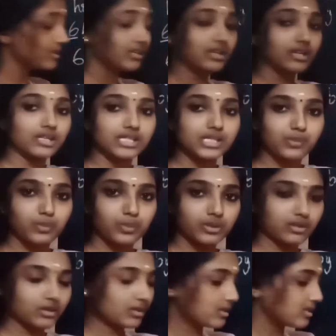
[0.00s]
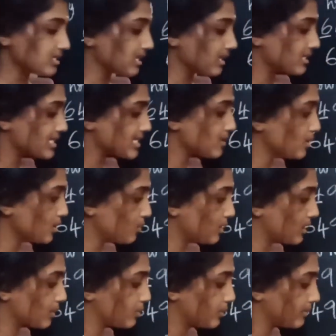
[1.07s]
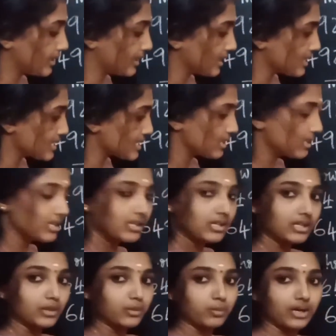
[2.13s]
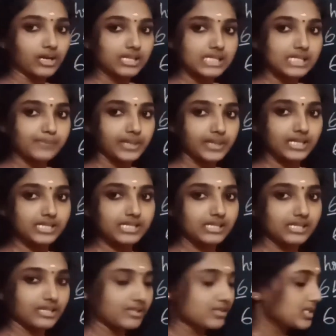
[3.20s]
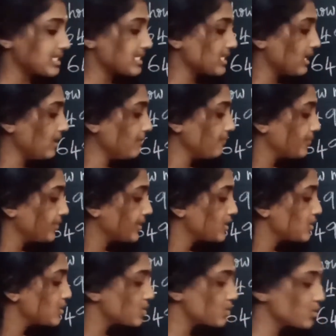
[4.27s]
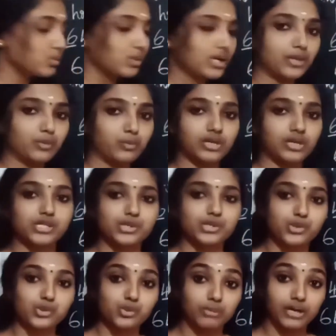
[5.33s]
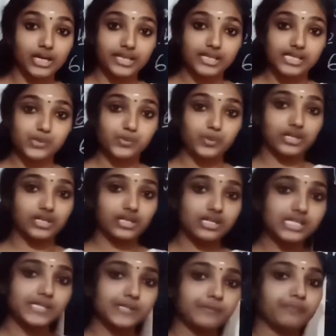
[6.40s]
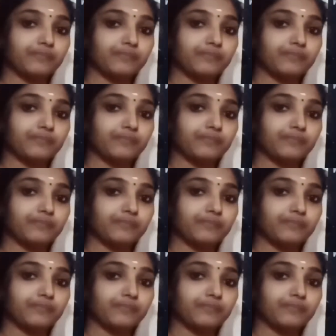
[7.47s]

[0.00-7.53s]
it, let's look what we will get. In ones place, the digits are 2 and 1. So 2 minus 1 is